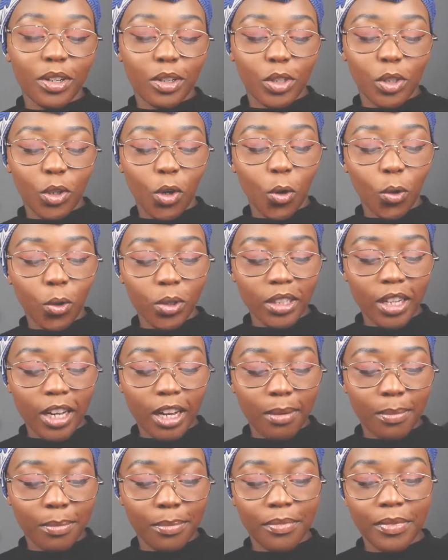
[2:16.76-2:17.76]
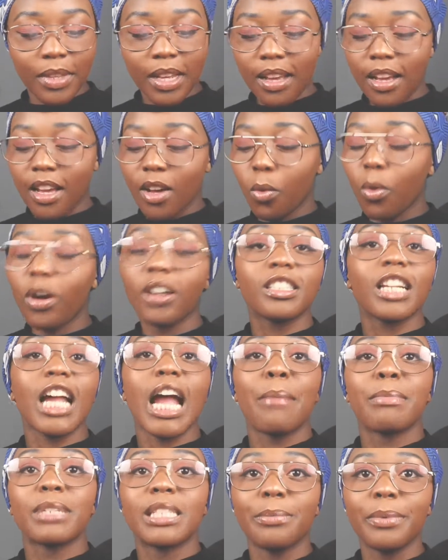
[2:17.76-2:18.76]
it's called What a
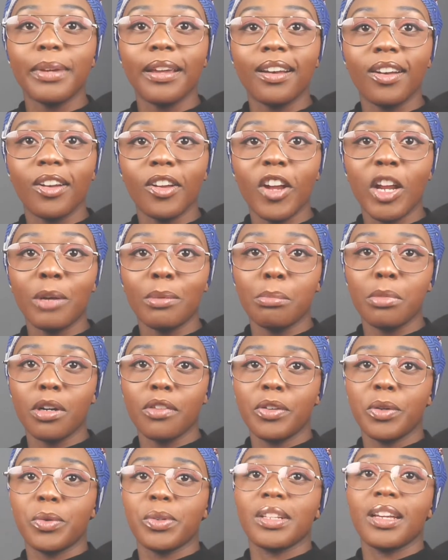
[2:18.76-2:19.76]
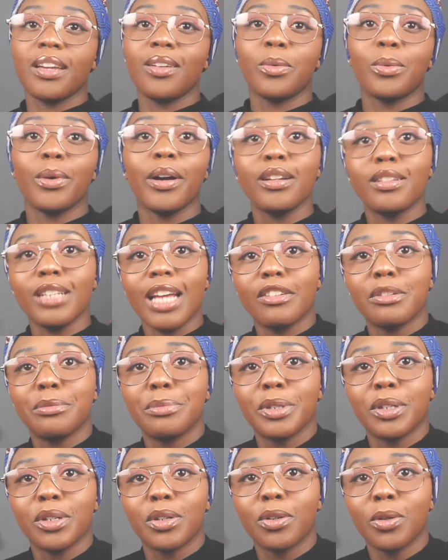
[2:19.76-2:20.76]
Time to Be Alone. My boyfriend was like, why do you have a
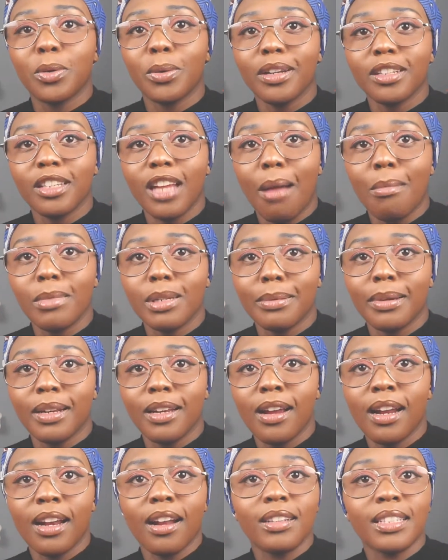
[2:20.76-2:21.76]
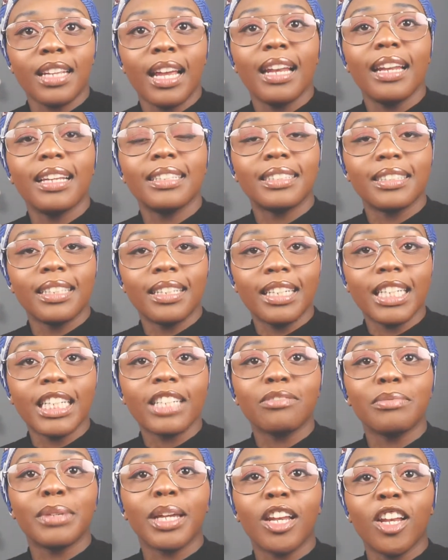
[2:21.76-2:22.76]
book called What a Time to Be Alone? And I was like, listen,
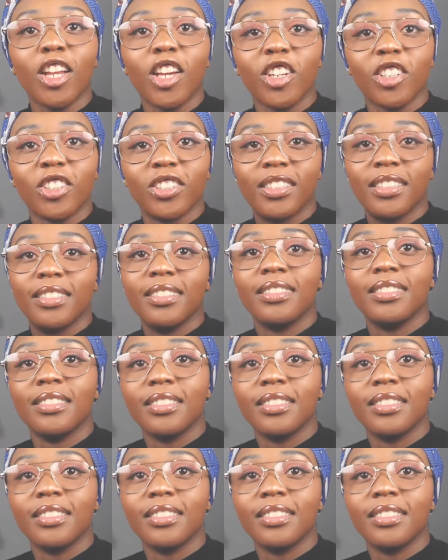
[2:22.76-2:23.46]
leave me alone.